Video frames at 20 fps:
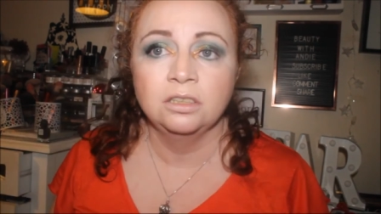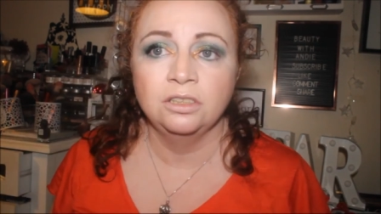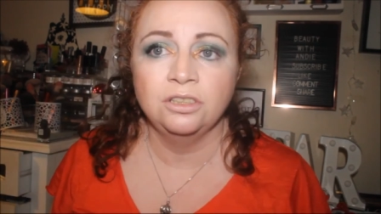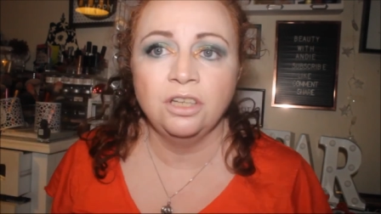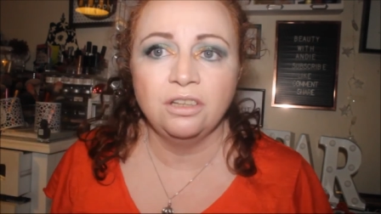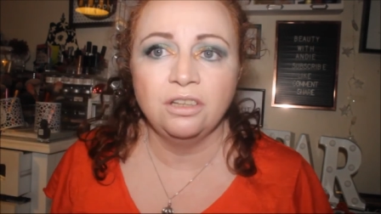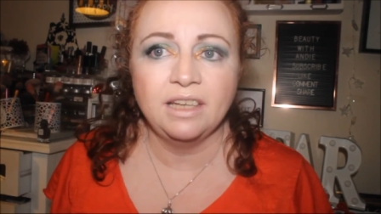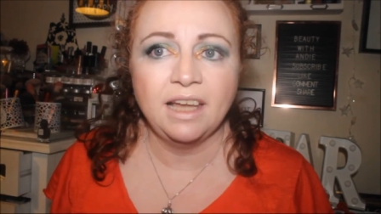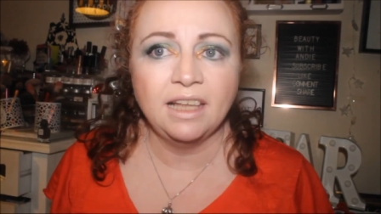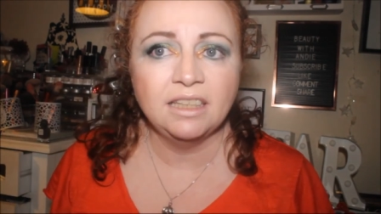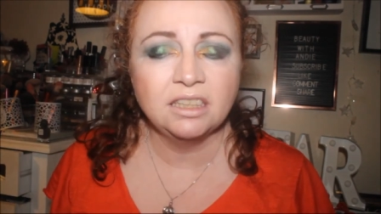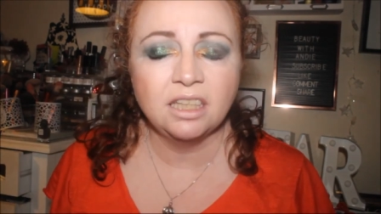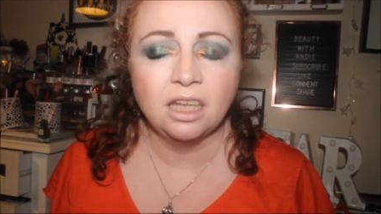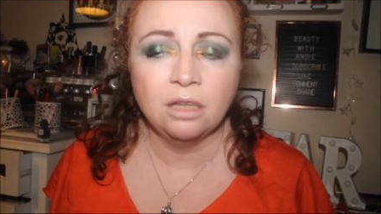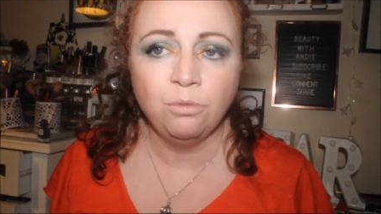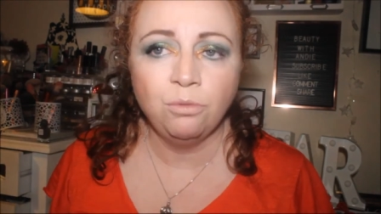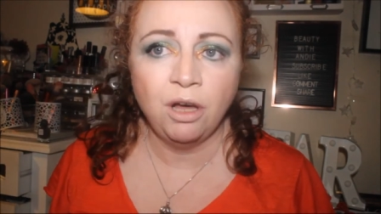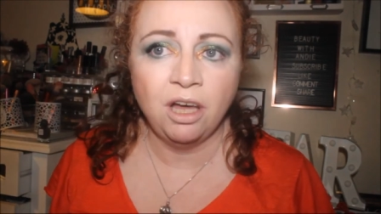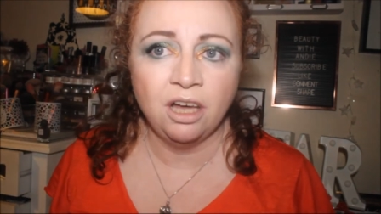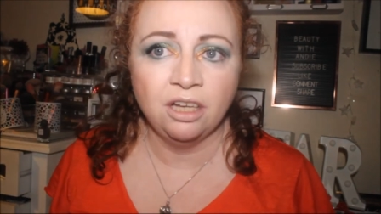It's not the end of
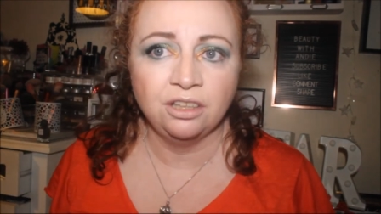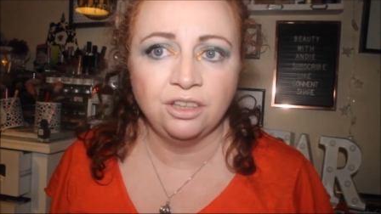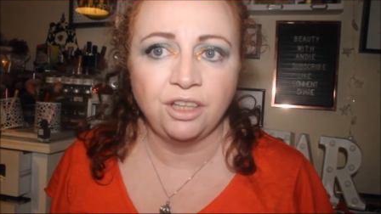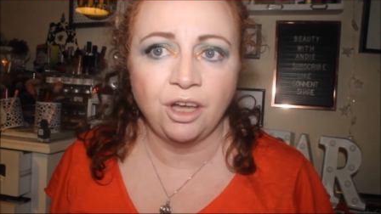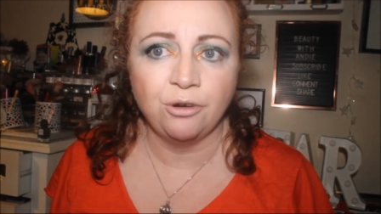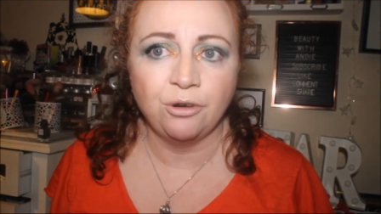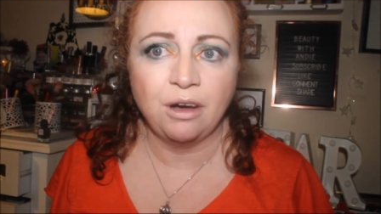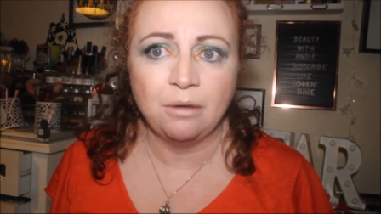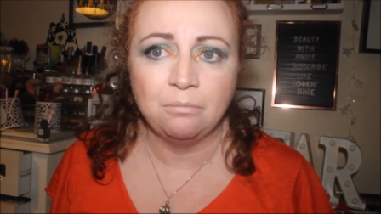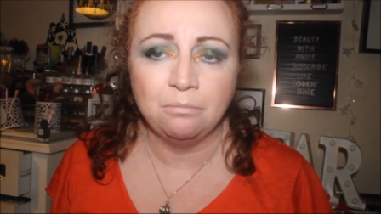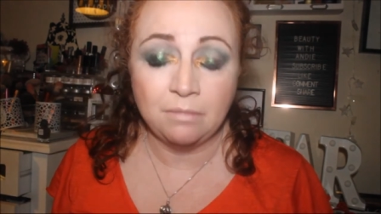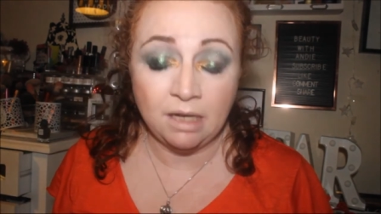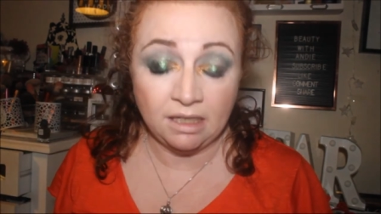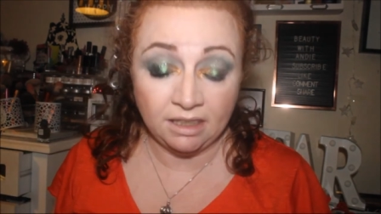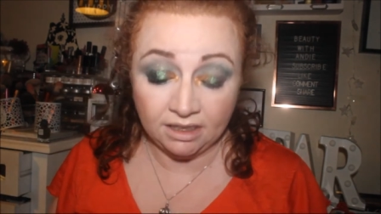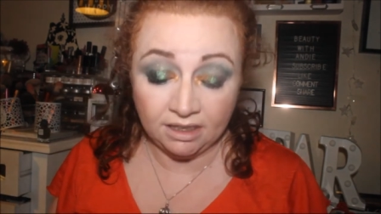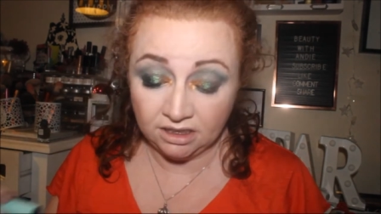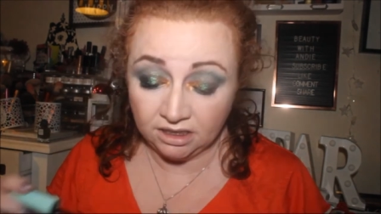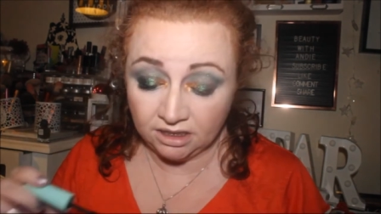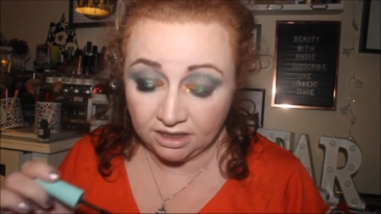the world though, I
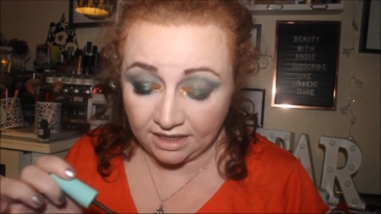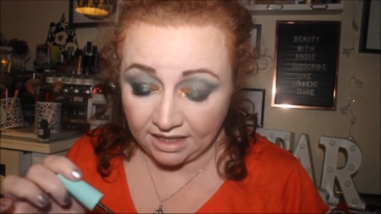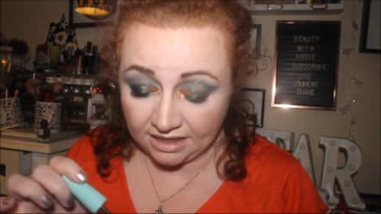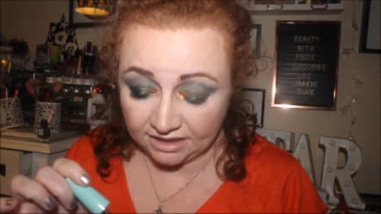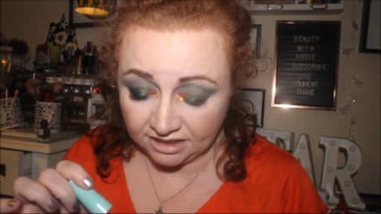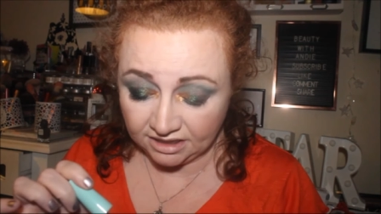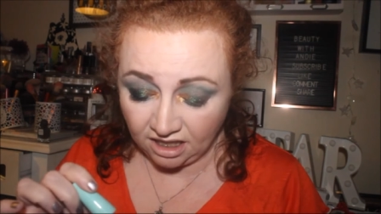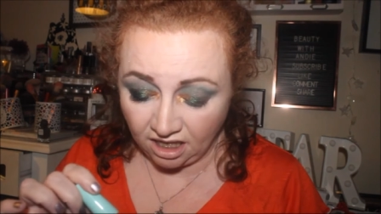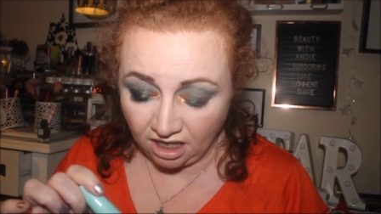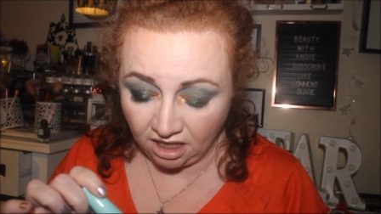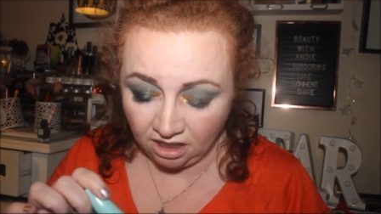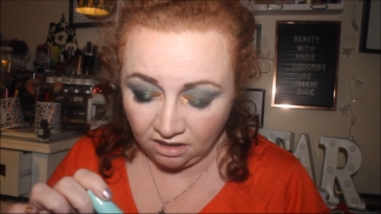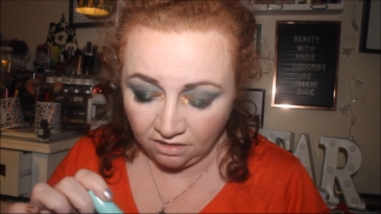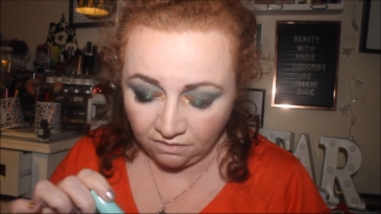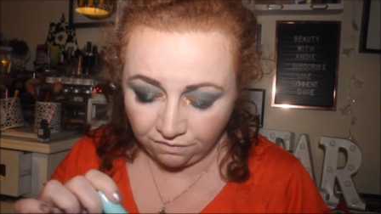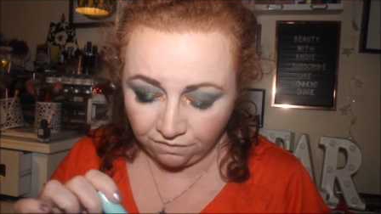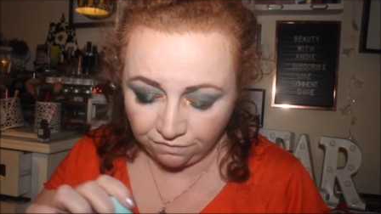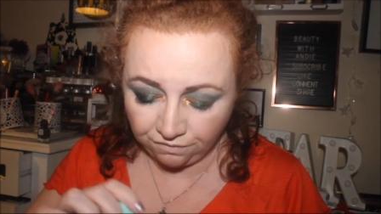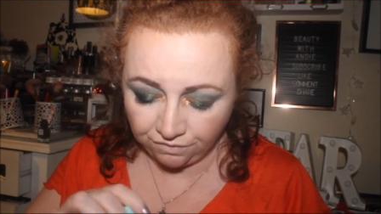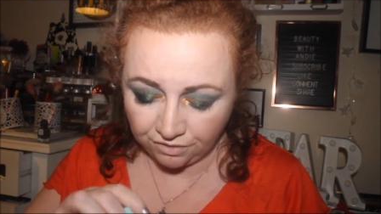managed to get it
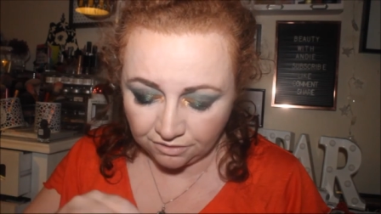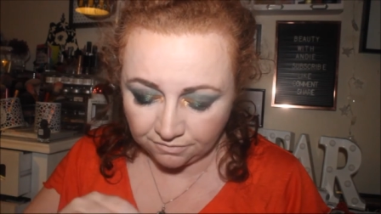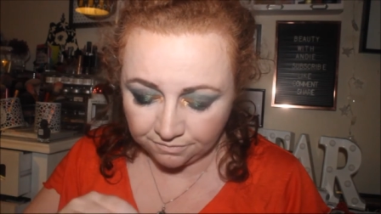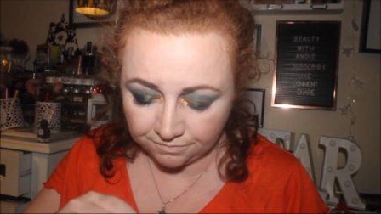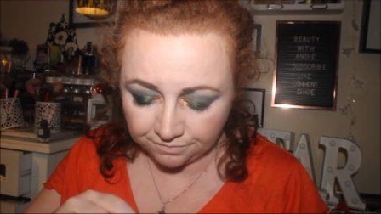off.